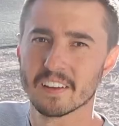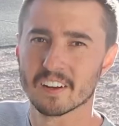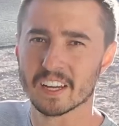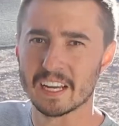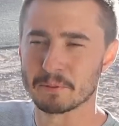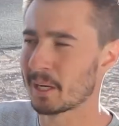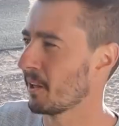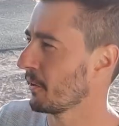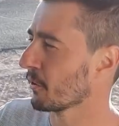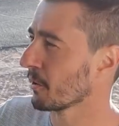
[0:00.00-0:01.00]
Okay, so I got all
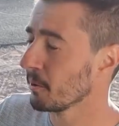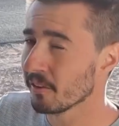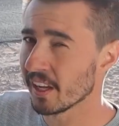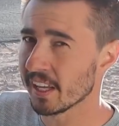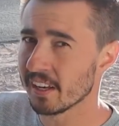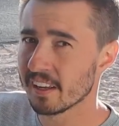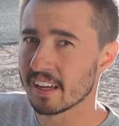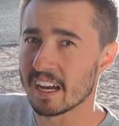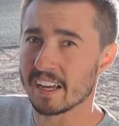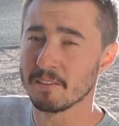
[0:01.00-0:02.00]
the screws in.
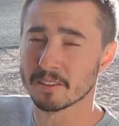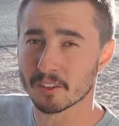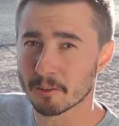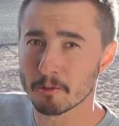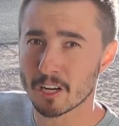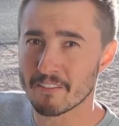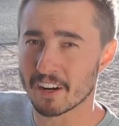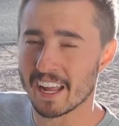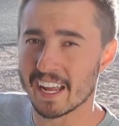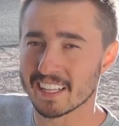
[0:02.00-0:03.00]
I used a screwdriver
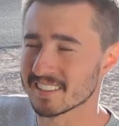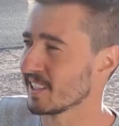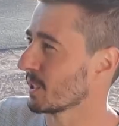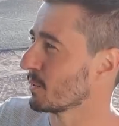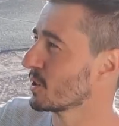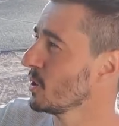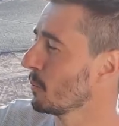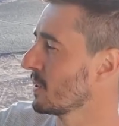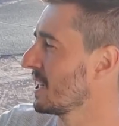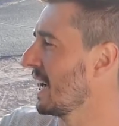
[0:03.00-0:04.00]
to hand sink them
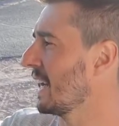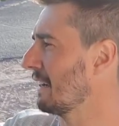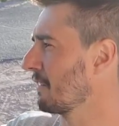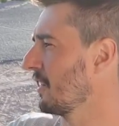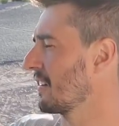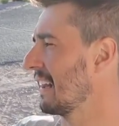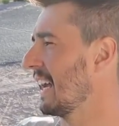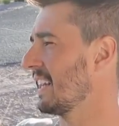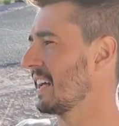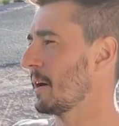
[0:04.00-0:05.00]
super tight. Everything's
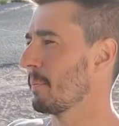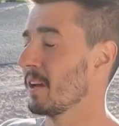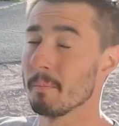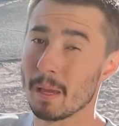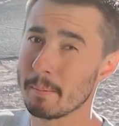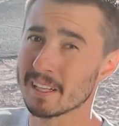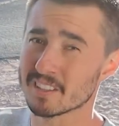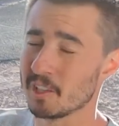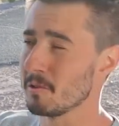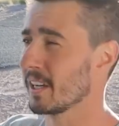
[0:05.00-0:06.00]
lined up. Maybe it's
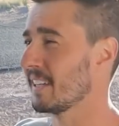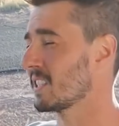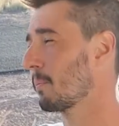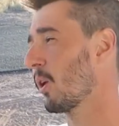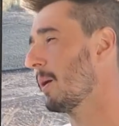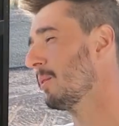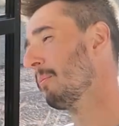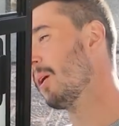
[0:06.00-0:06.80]
too tight's the problem,